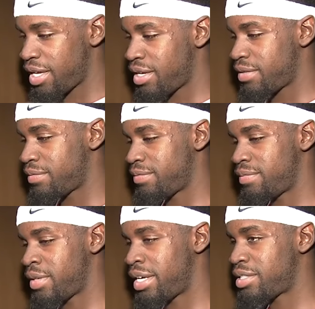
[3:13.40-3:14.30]

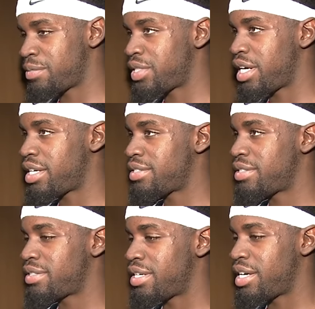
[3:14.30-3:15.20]
hit some shots.
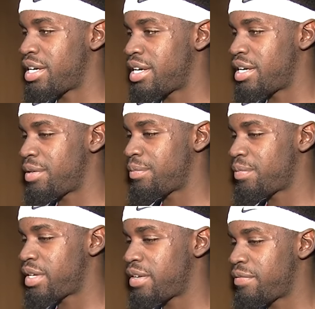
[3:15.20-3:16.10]

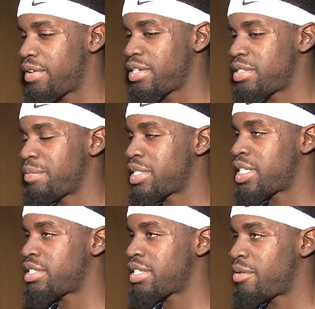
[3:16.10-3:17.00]
Couldn't finish some
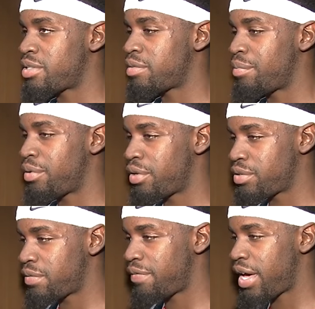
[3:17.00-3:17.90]
possessions out with some boards.
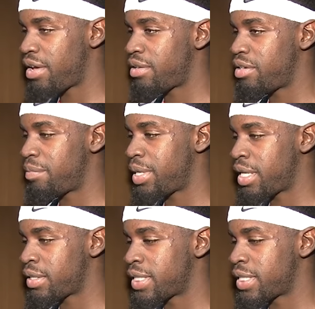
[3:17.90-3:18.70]
We fouled a little bit.